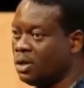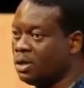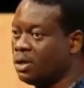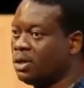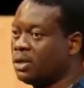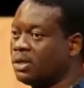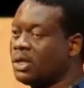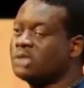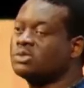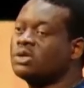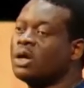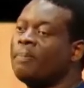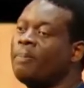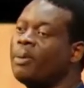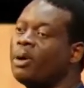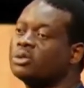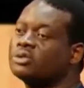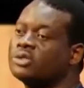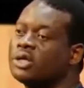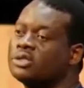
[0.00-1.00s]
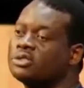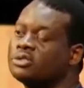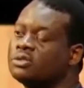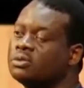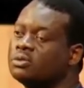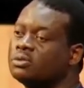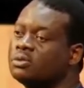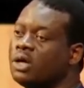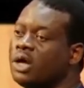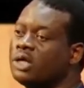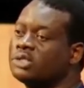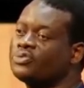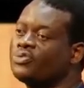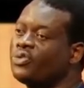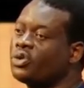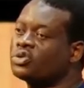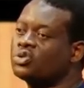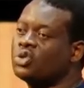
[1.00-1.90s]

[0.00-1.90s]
And that's why Paul says, henceforth